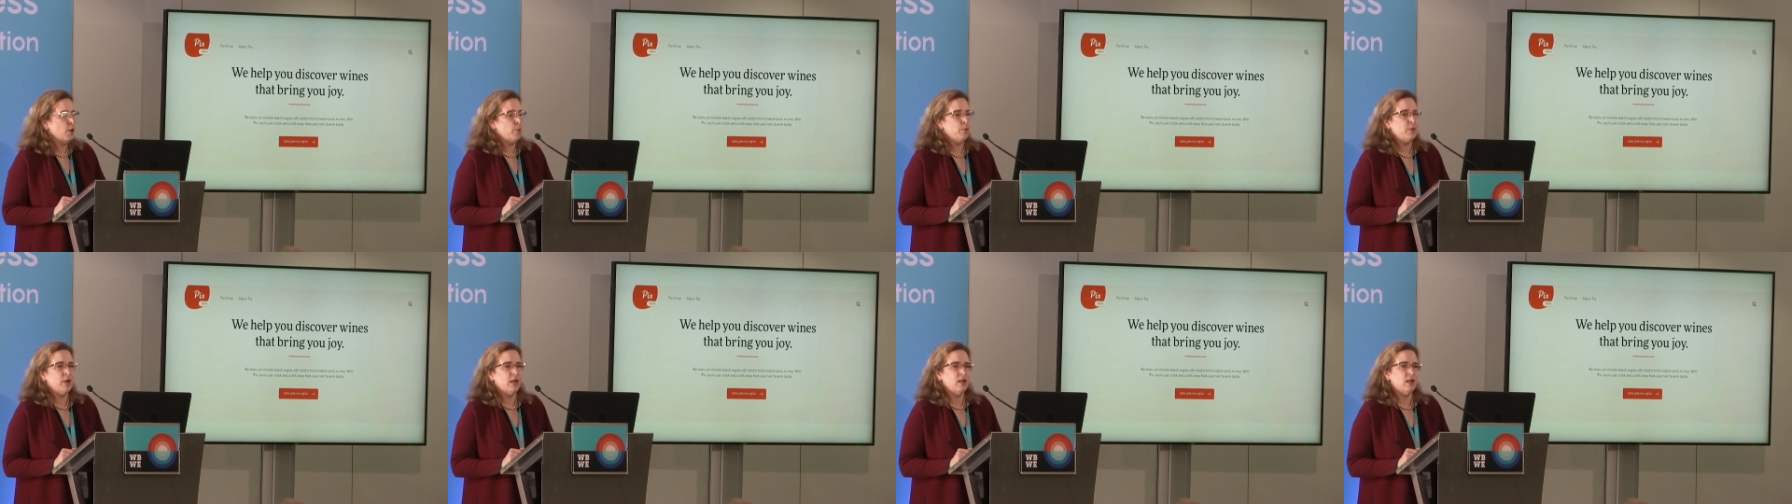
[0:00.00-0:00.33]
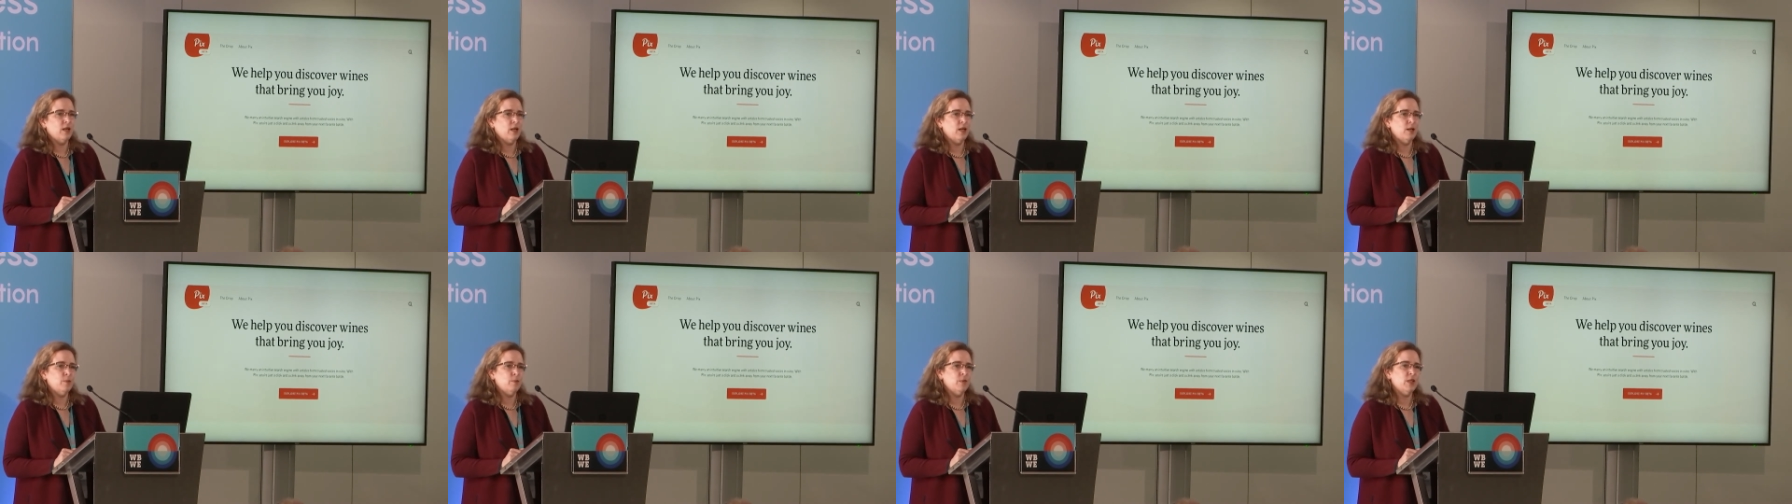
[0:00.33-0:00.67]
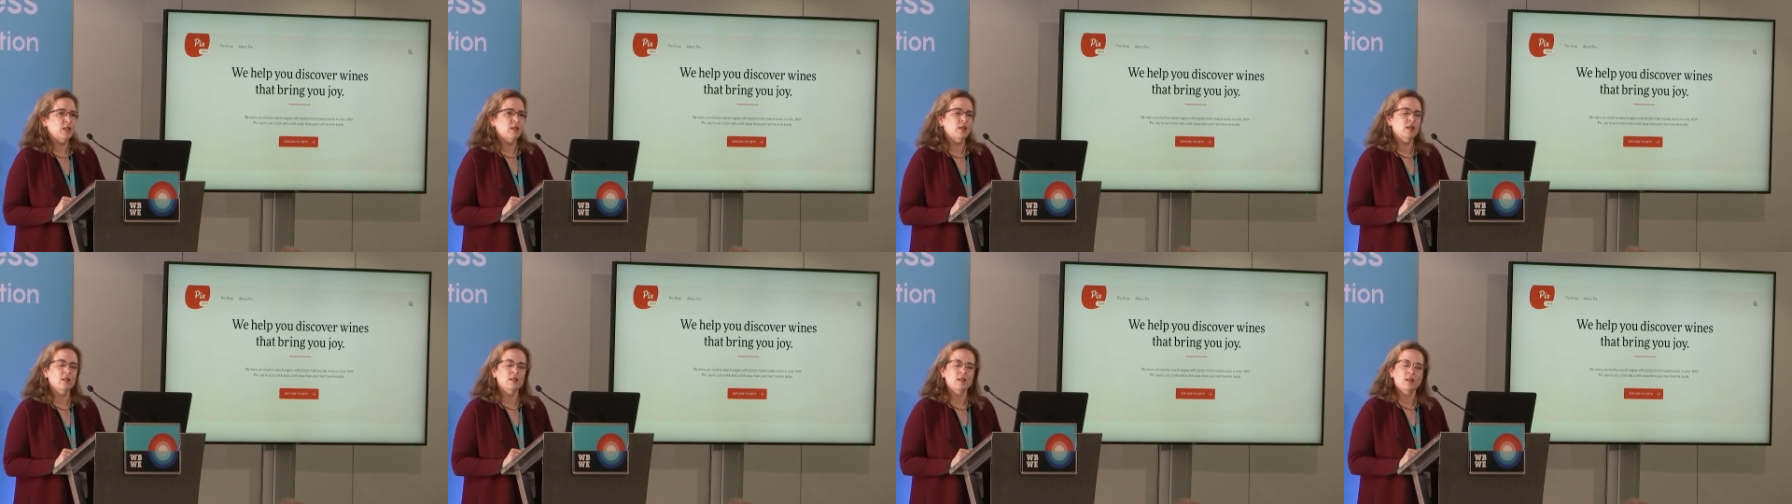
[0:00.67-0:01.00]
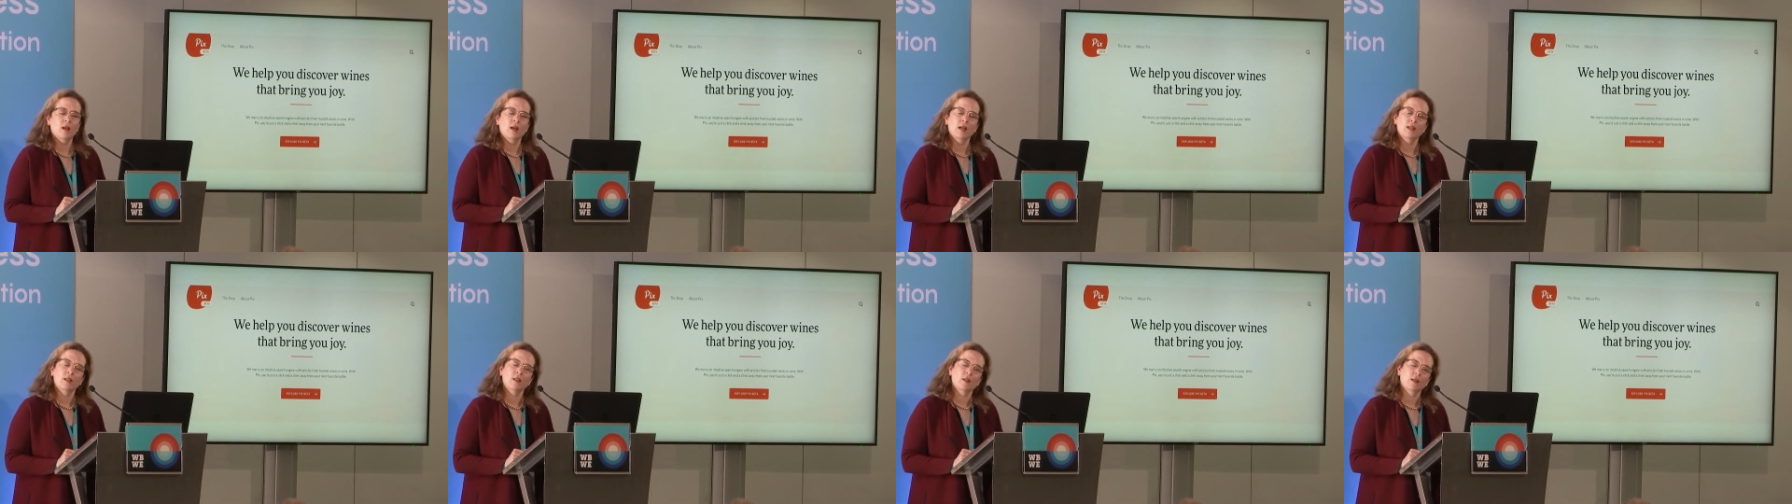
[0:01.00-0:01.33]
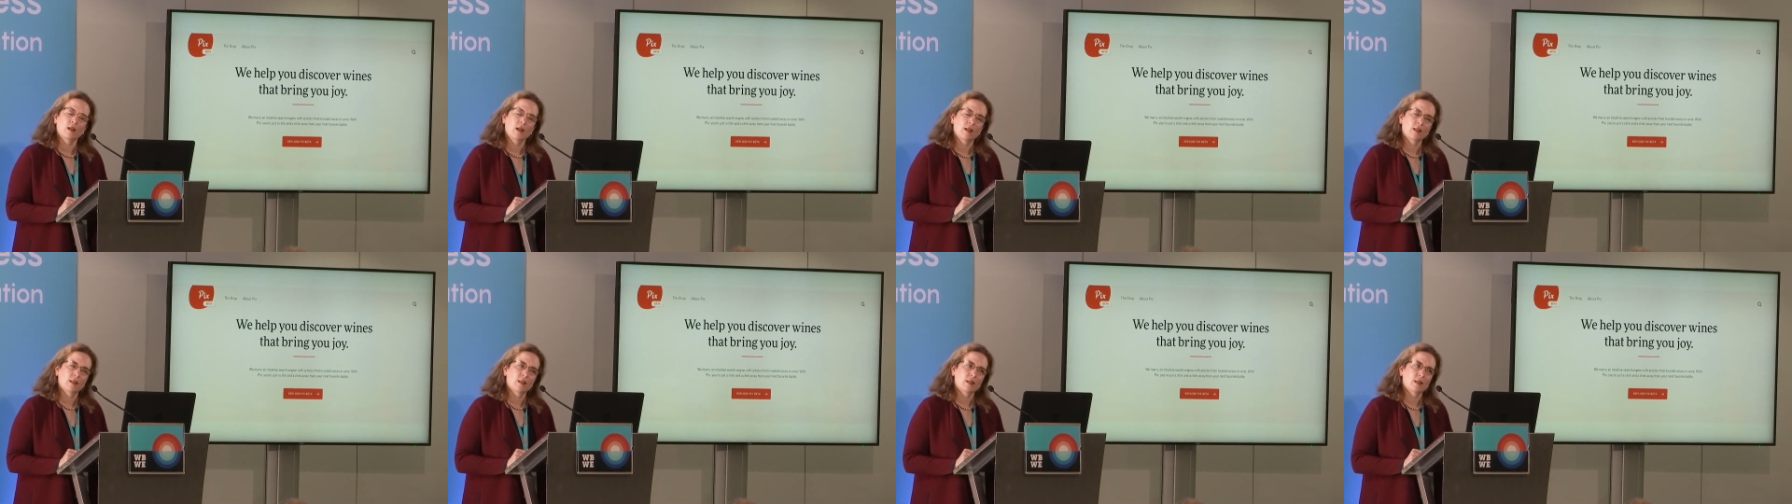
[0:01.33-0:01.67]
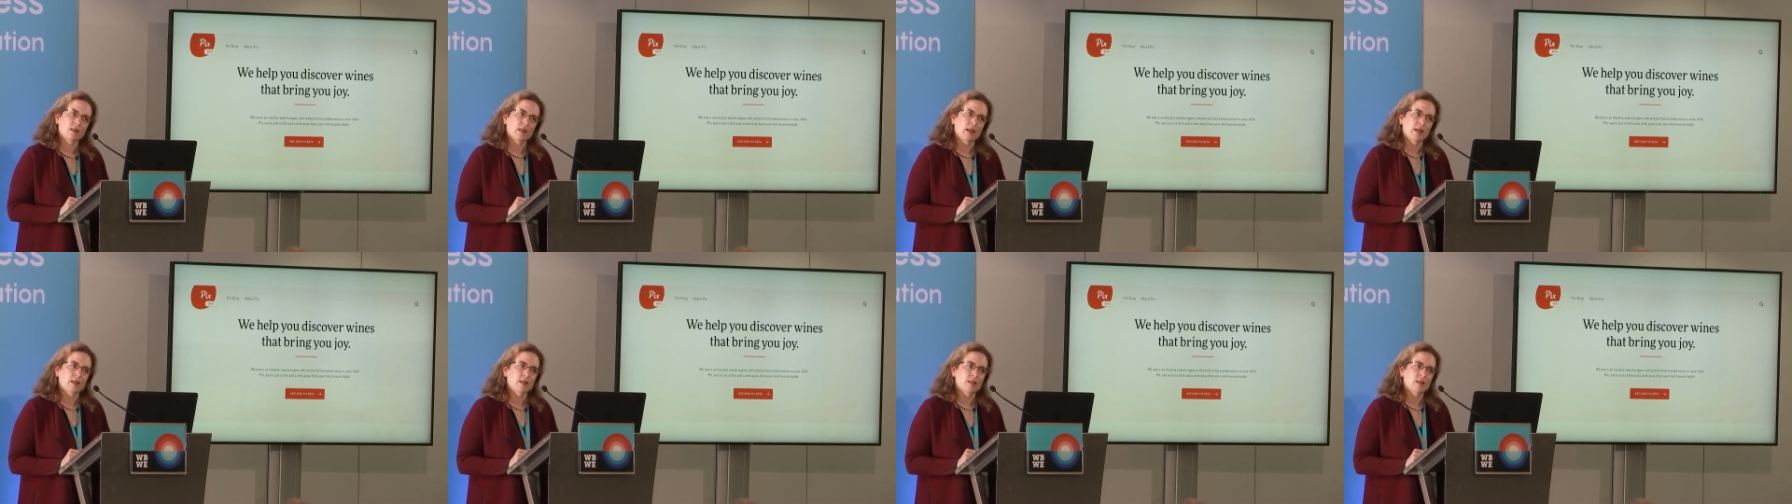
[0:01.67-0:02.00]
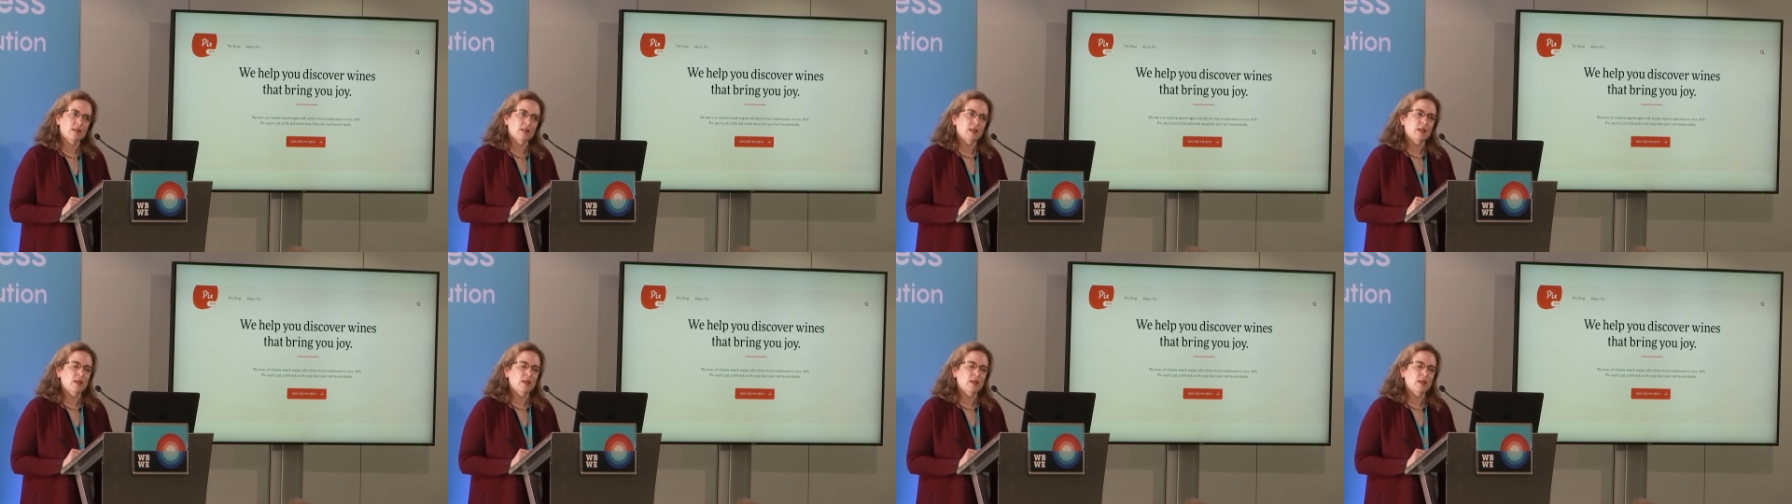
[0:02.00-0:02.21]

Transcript: But um, inside the United States,